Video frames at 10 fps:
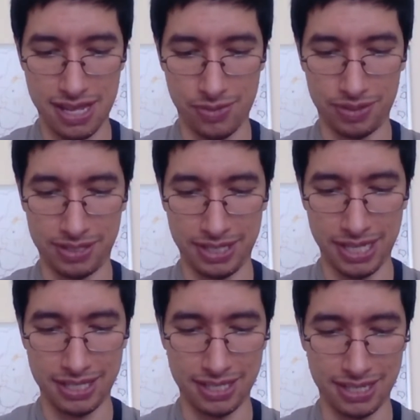I would say
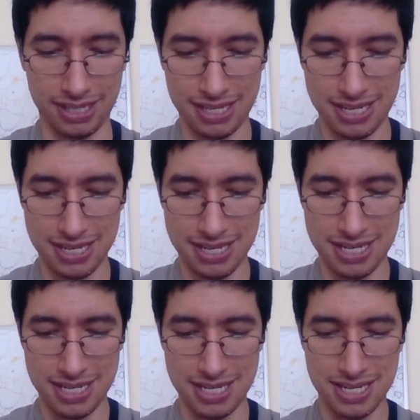that's a
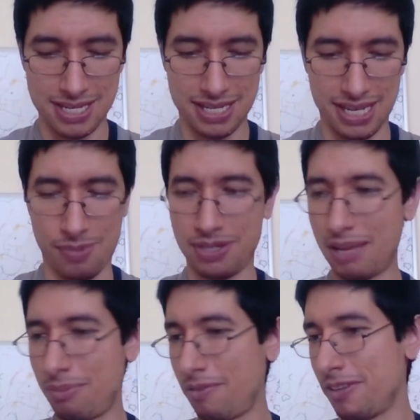how much
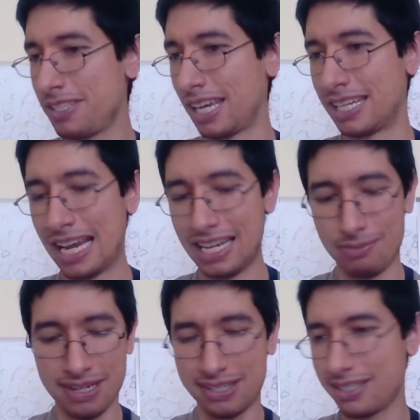did I pay for this? Like 90
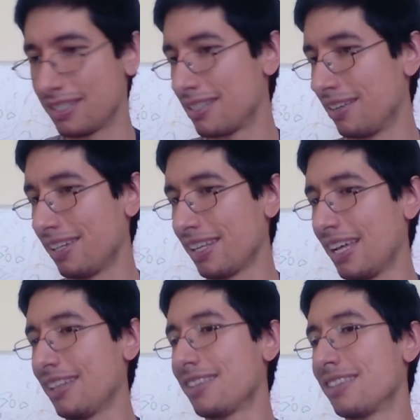bucks, something like
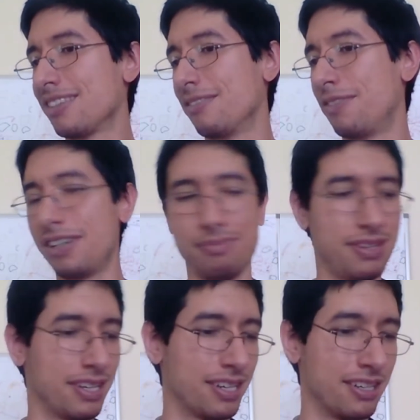that. So far, it's
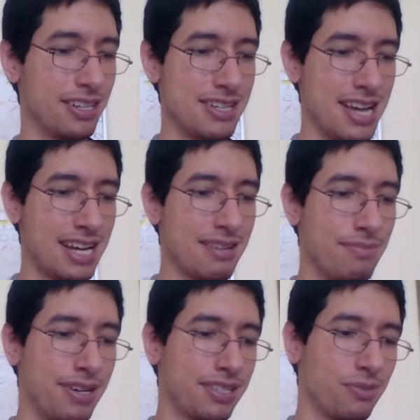been a good 90
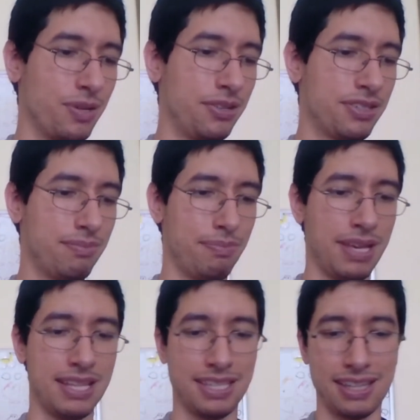bucks well
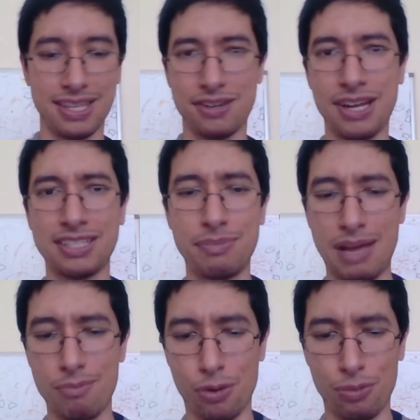spent. I think I'm gonna have to
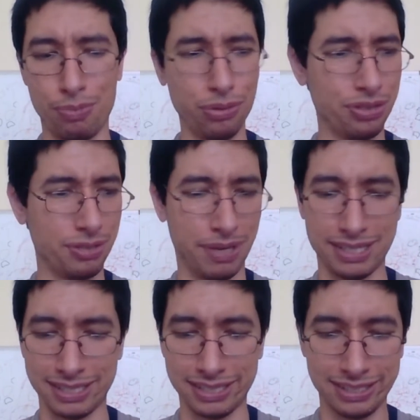buy more booster
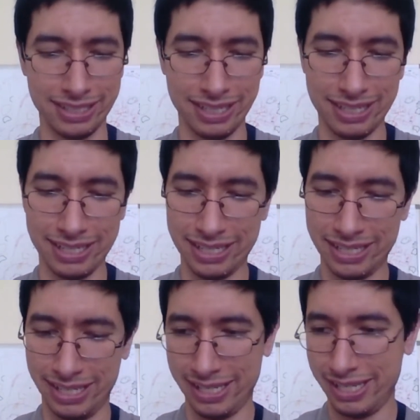boxes
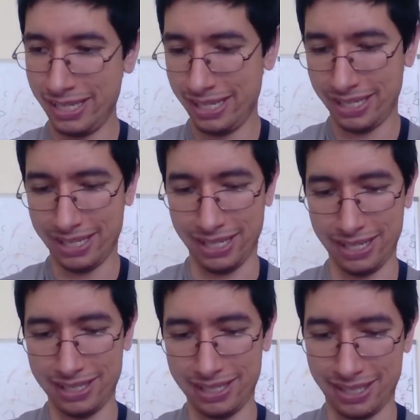
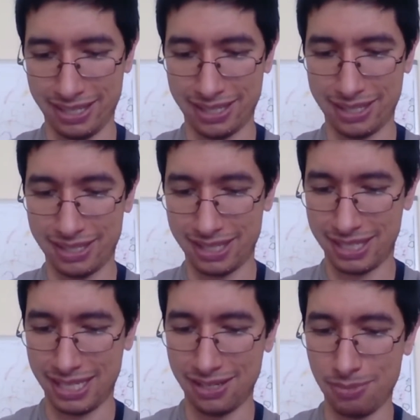because
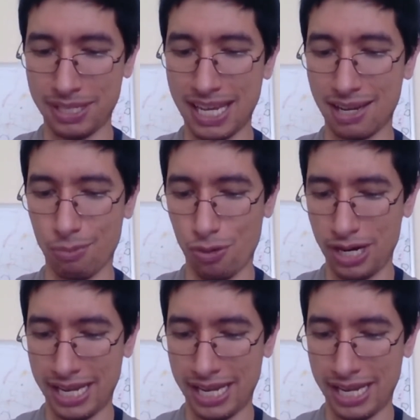it seems to be getting more